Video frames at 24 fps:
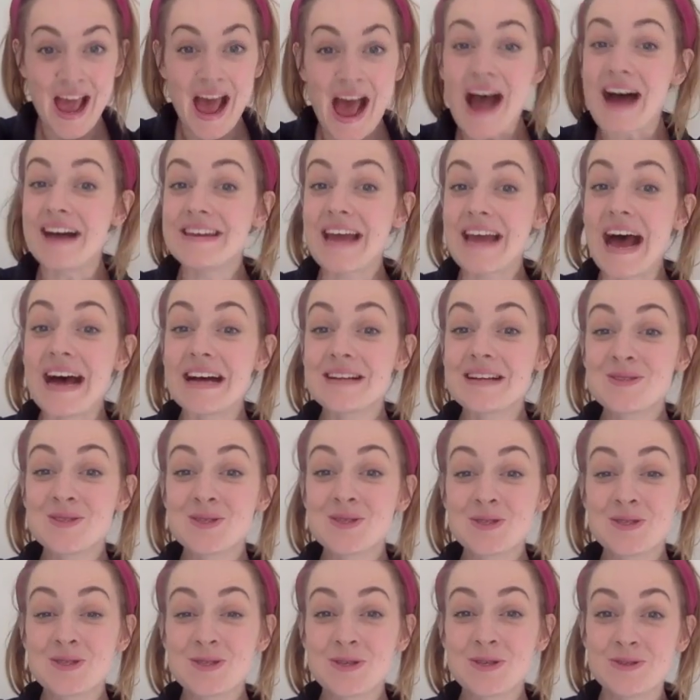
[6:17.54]
And as the
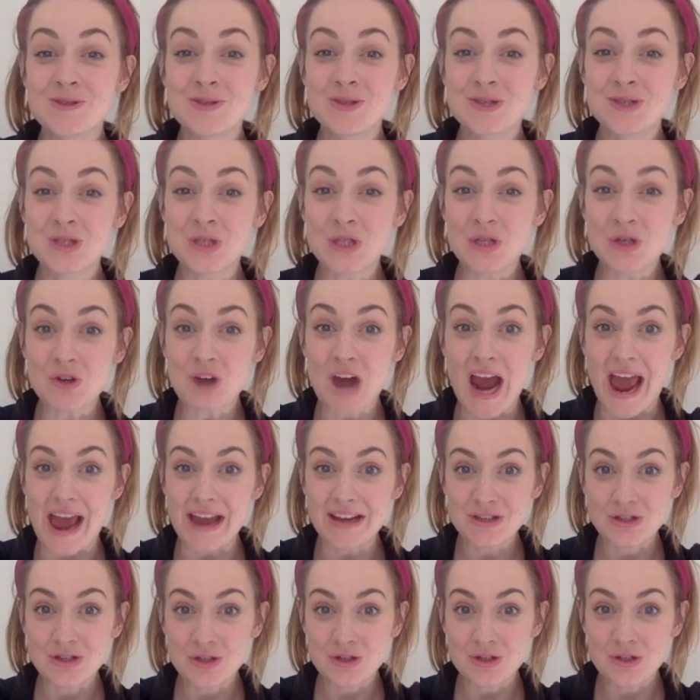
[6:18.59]
sun
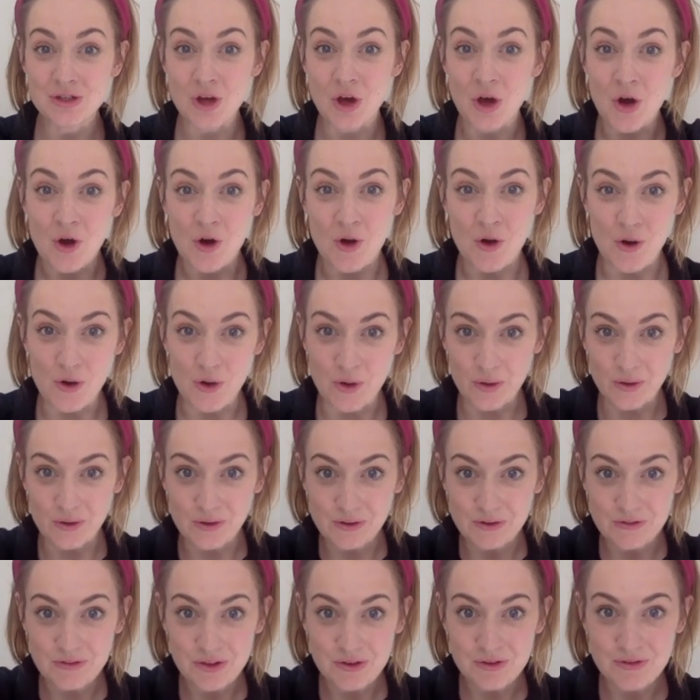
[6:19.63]
stretched, all
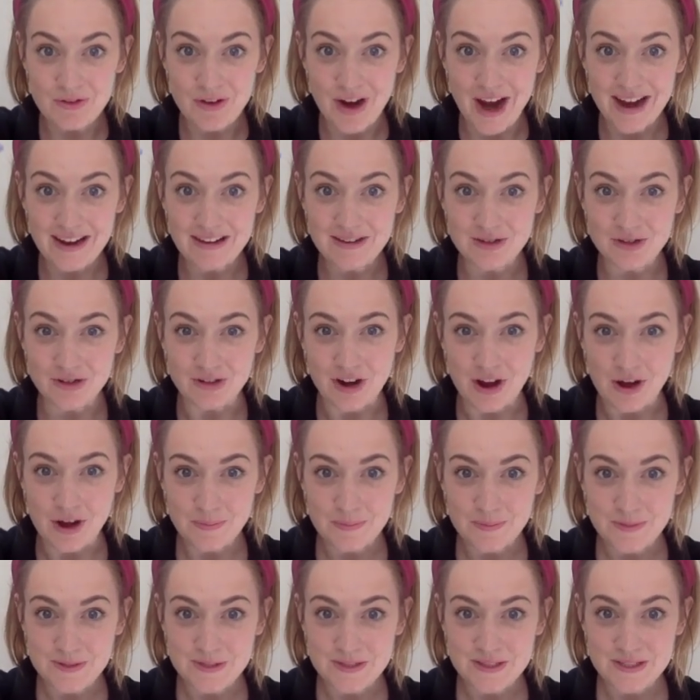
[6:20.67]
of the
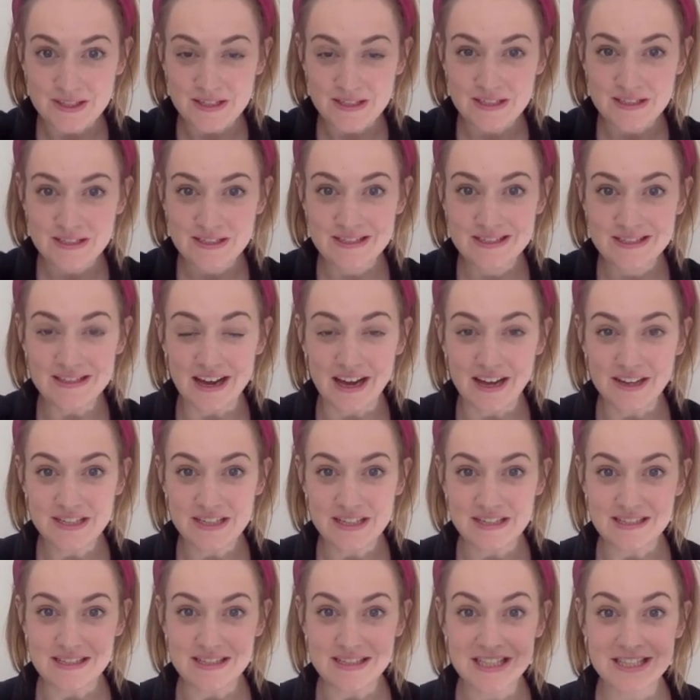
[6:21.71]
raindrops
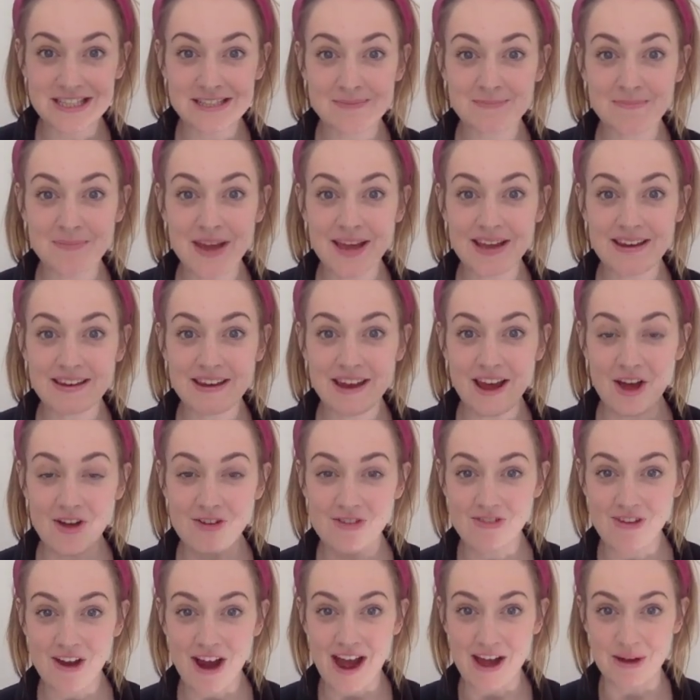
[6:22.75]
started to spin
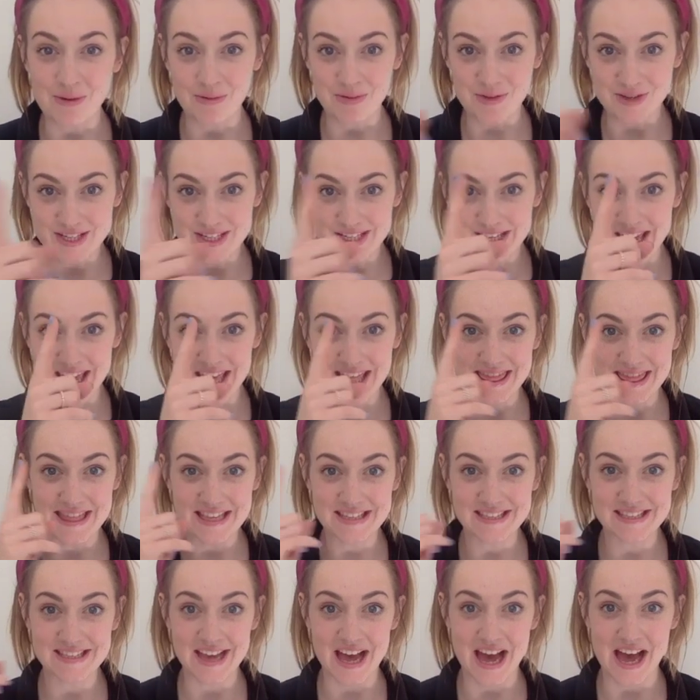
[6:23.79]
around in the
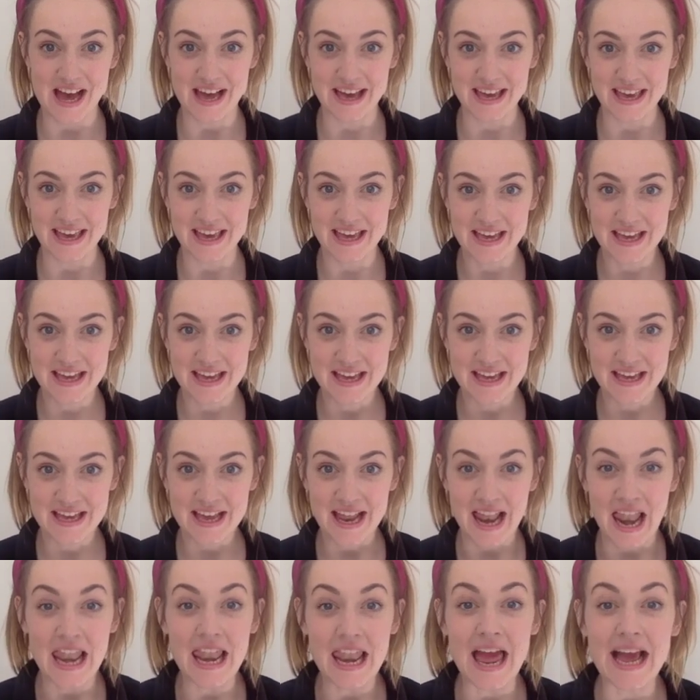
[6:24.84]
sky,
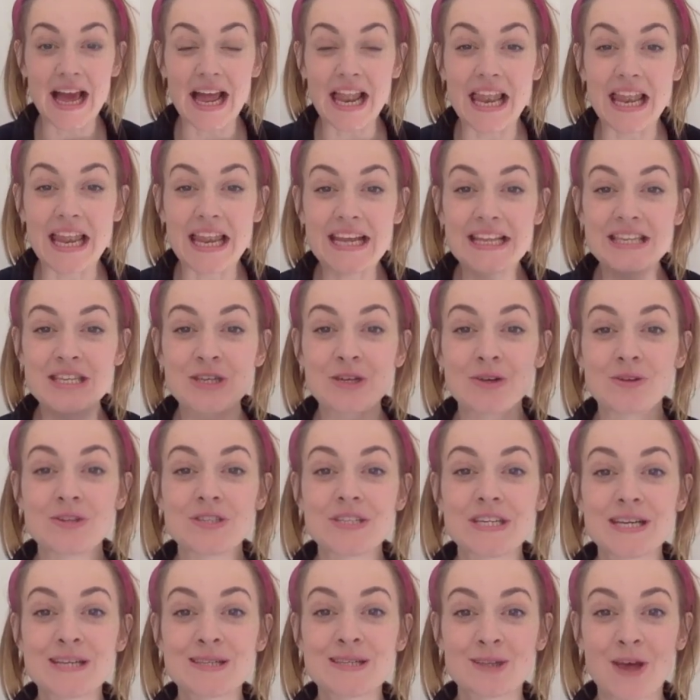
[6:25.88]
like little
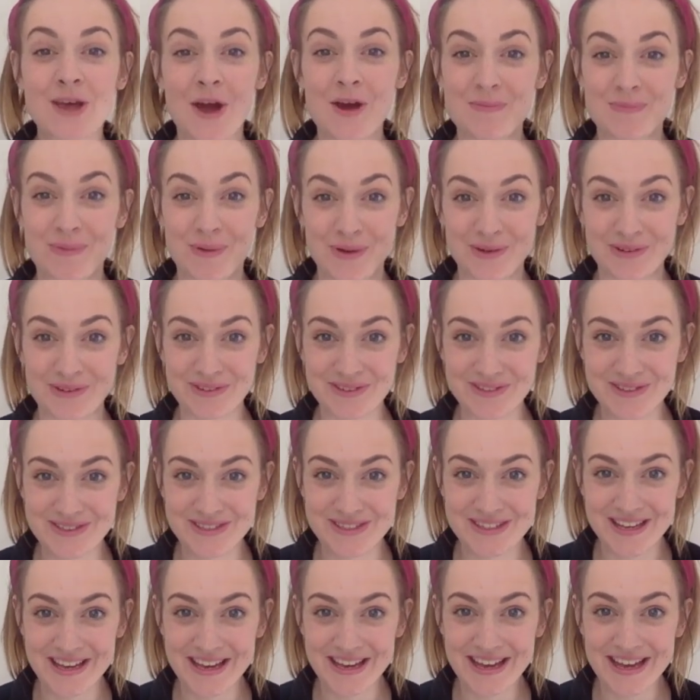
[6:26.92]
disco
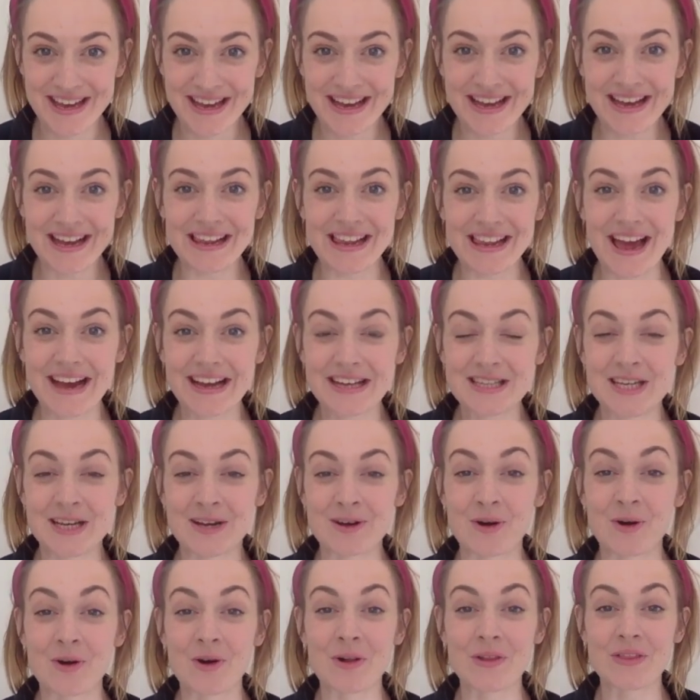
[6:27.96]
balls,
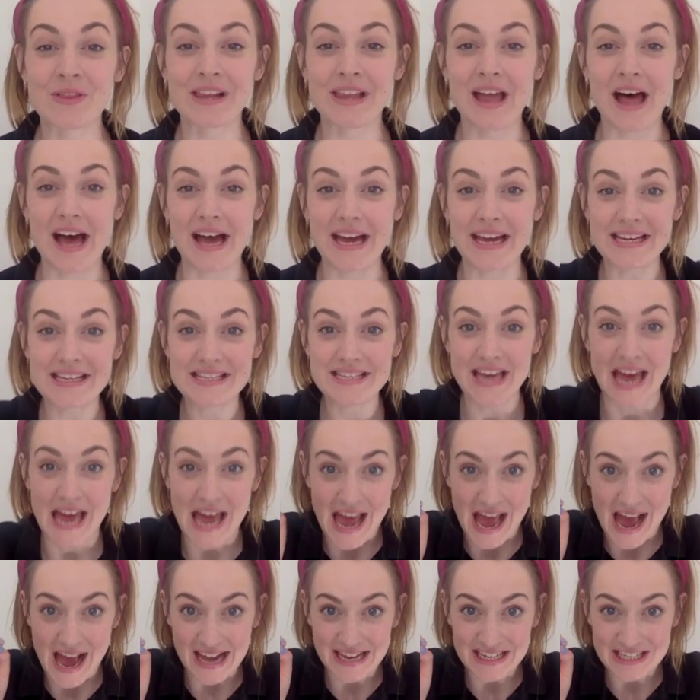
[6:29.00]
collecting all the light
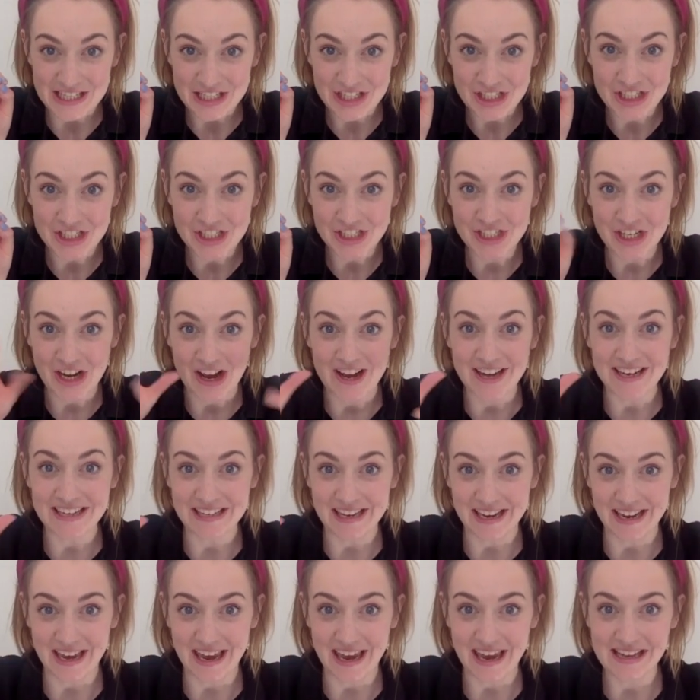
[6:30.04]
and
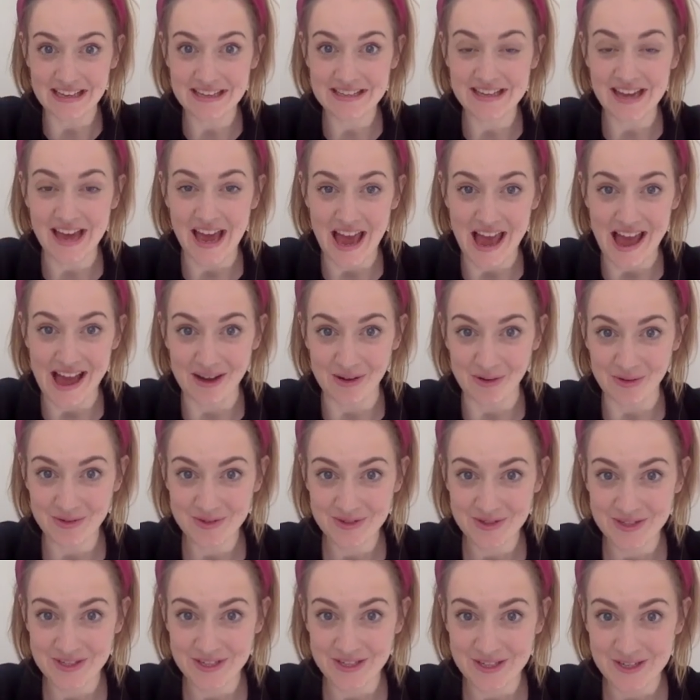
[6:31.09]
shining it
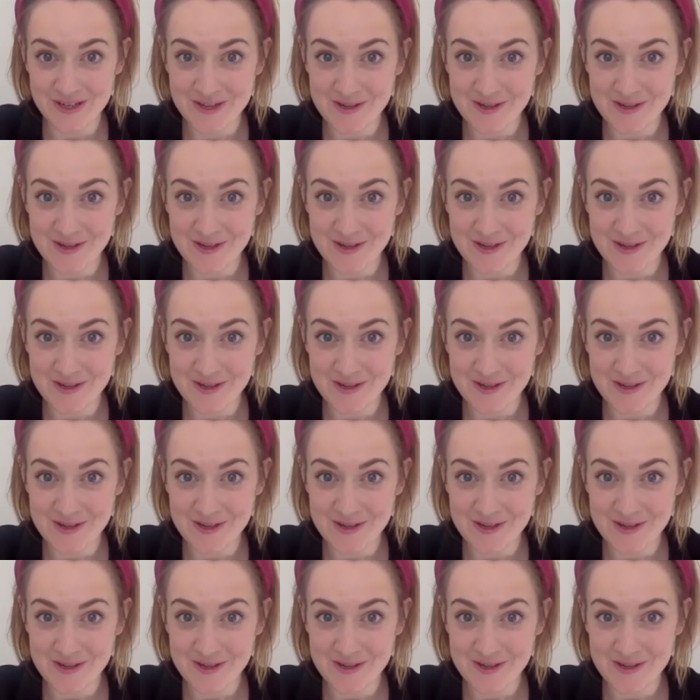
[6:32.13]
out.